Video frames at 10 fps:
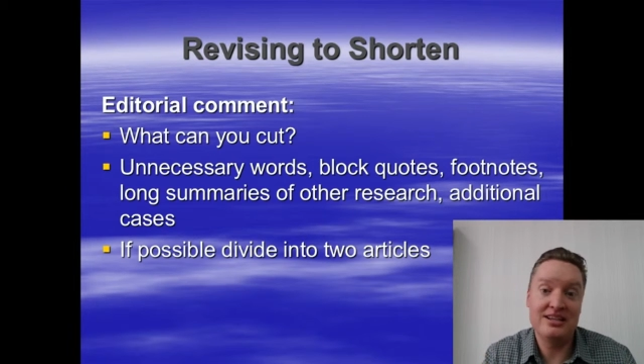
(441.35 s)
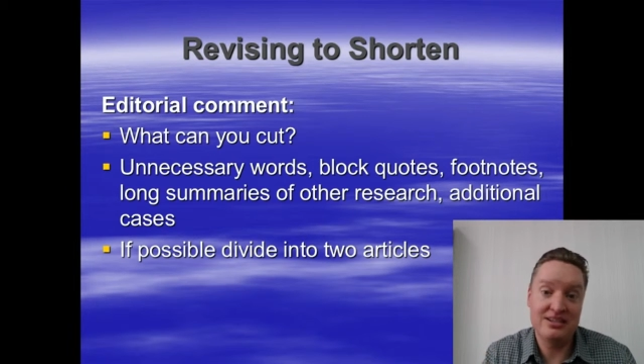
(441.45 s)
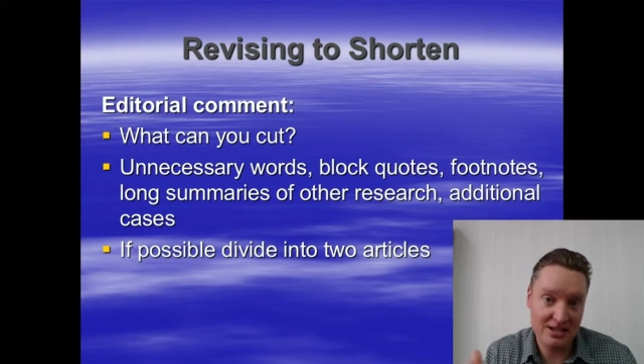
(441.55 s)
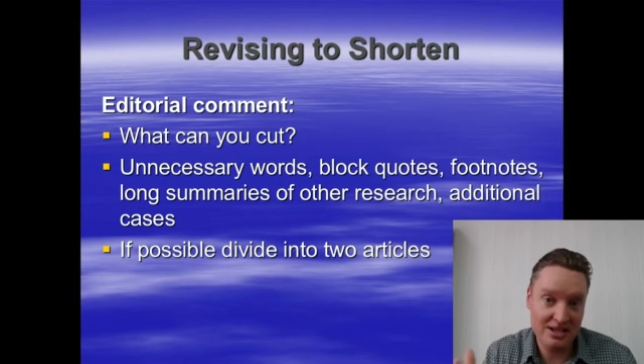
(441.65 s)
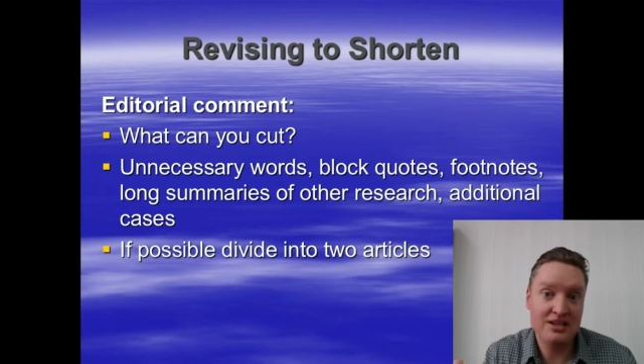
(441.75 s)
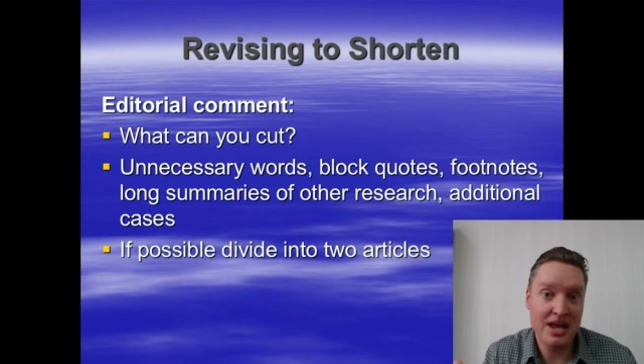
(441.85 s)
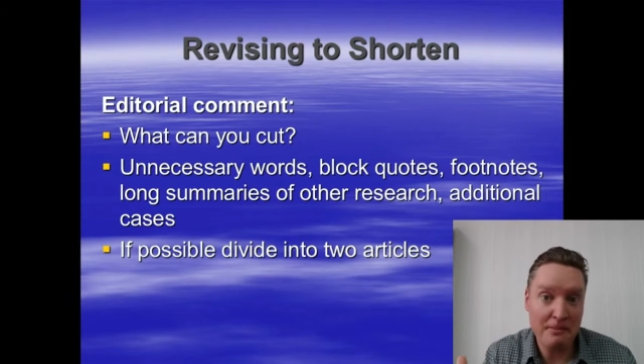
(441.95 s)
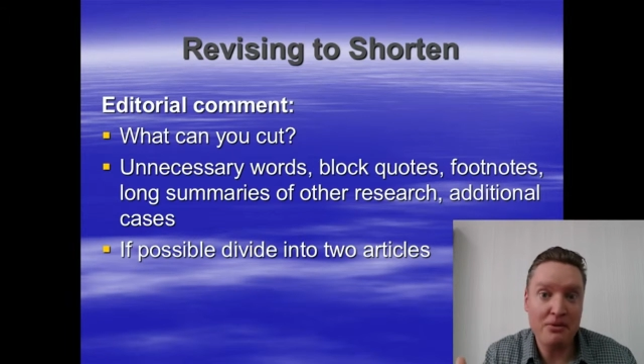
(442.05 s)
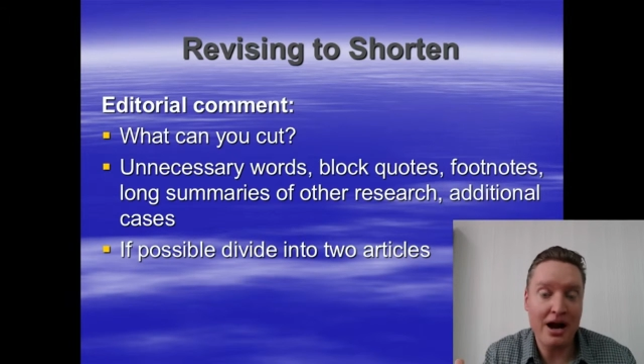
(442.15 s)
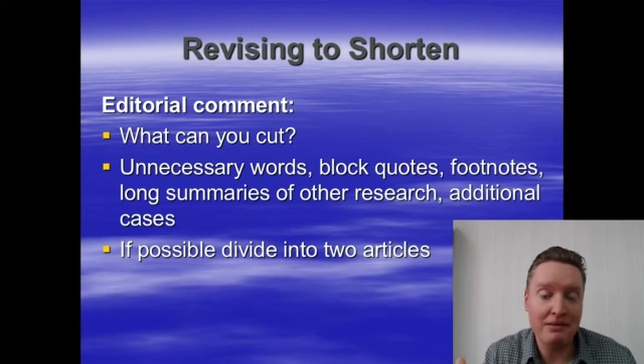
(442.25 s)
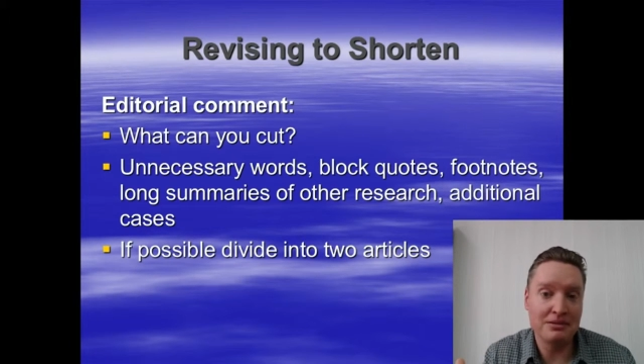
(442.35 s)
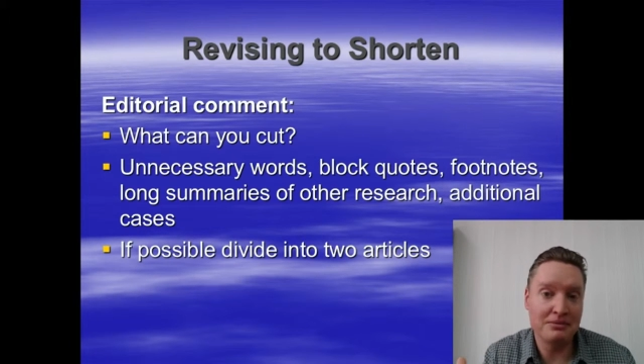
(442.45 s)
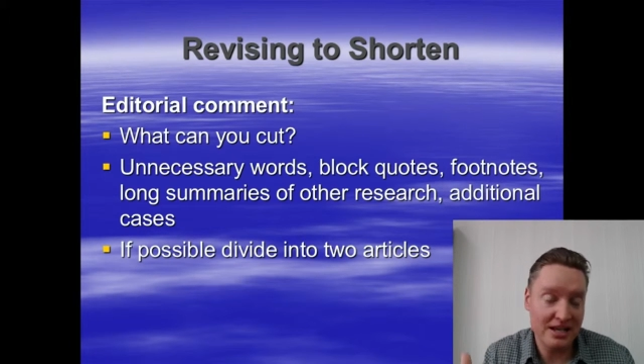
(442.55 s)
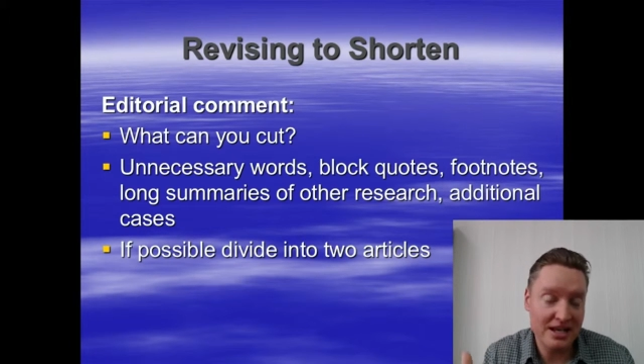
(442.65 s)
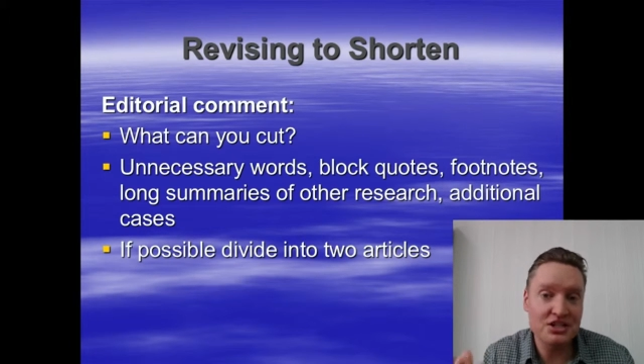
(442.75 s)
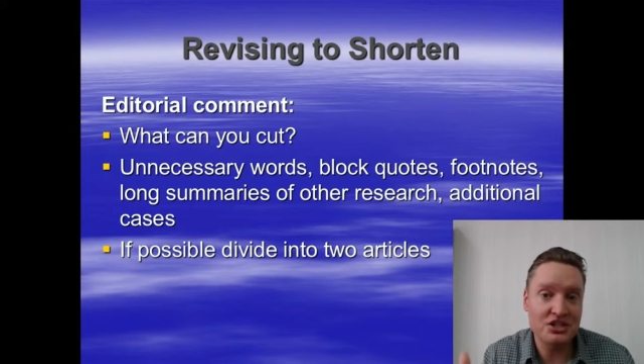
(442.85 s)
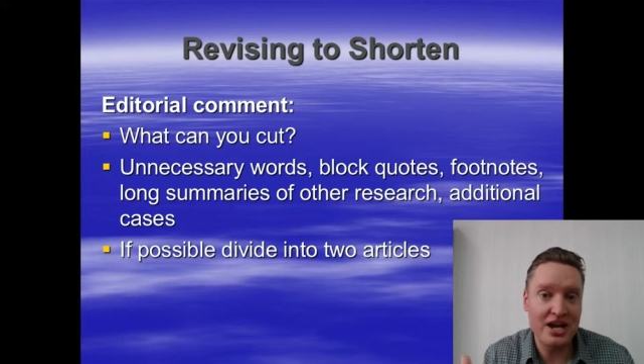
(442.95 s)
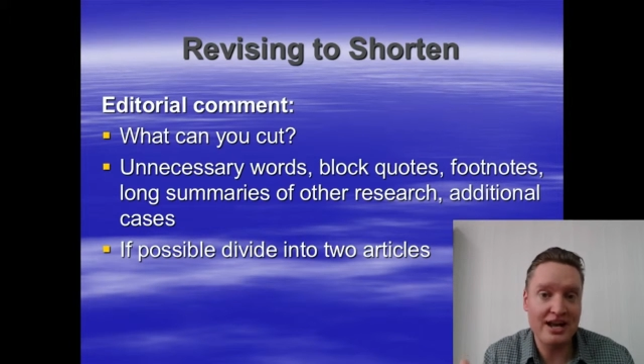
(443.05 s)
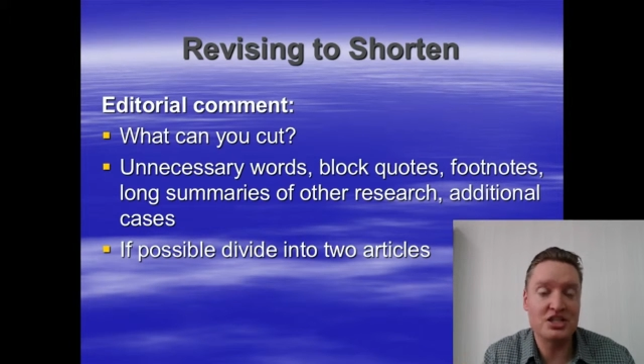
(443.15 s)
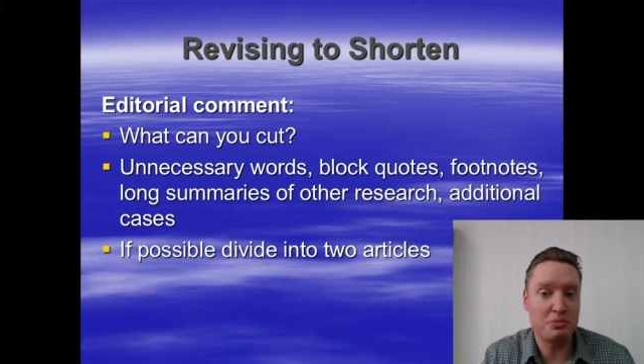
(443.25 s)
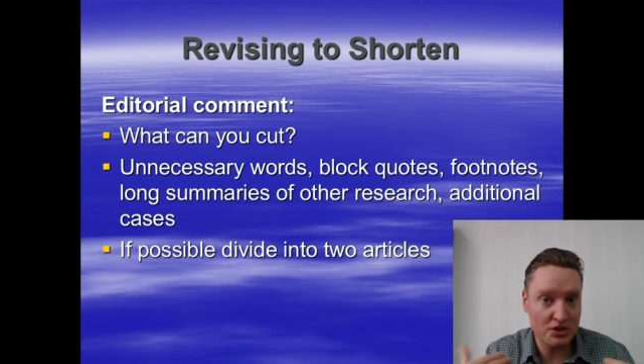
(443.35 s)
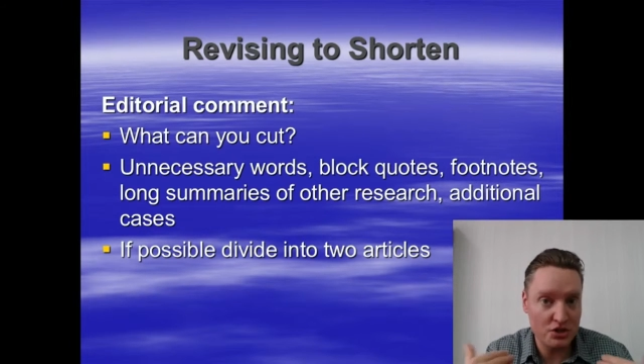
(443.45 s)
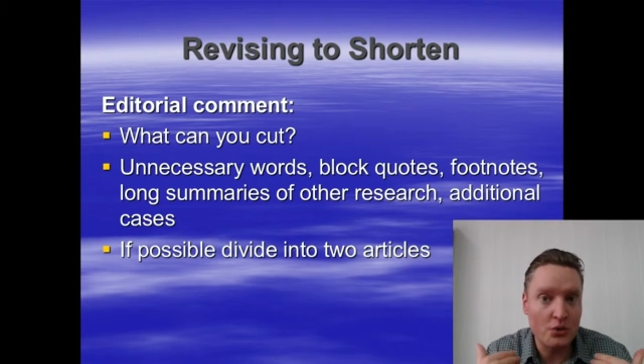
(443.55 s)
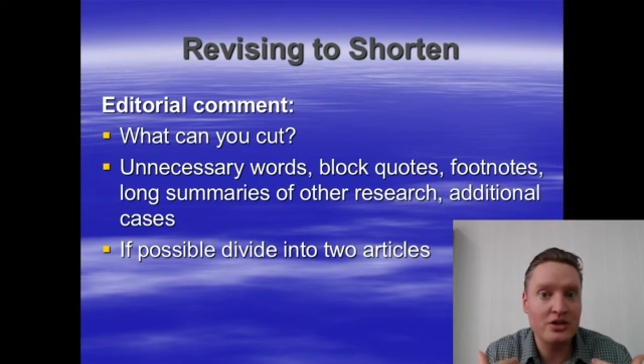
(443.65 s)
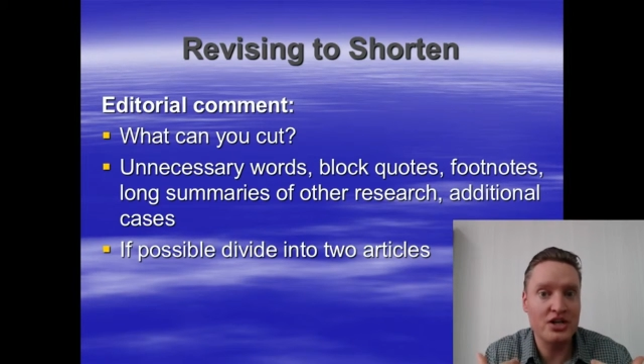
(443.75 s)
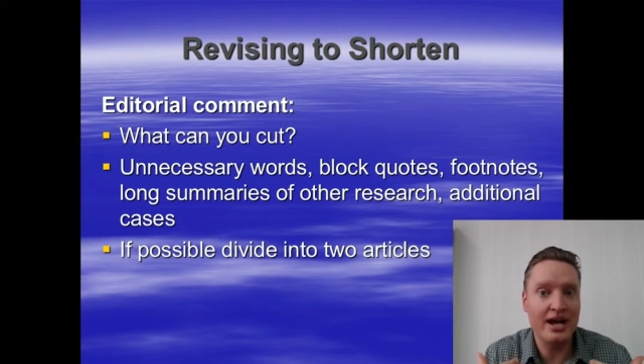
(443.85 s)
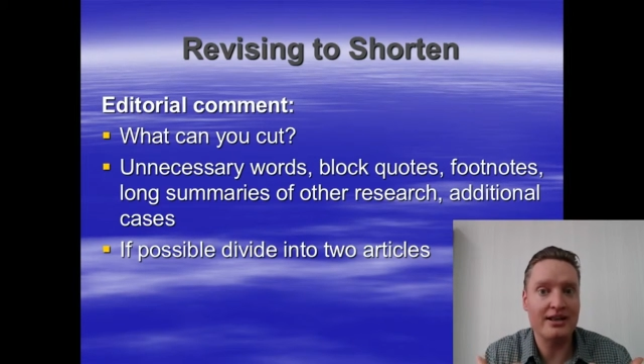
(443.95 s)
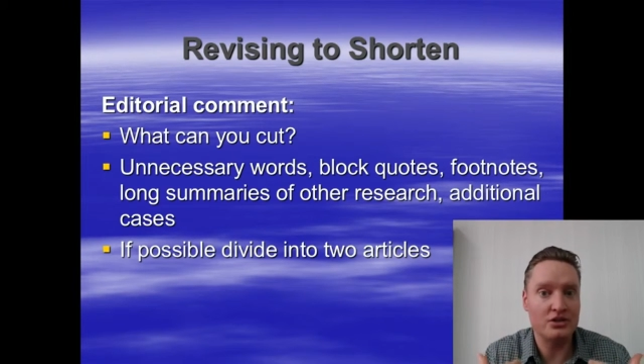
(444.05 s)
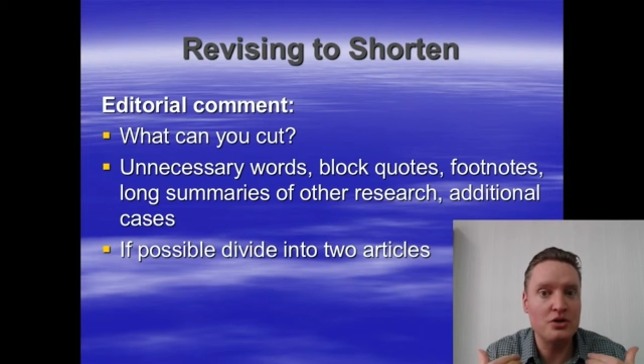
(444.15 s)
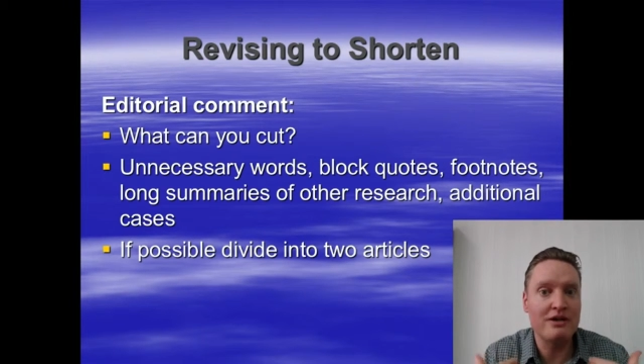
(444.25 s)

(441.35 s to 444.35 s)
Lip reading: This is a problem. It is a challenge, but it's your challenge.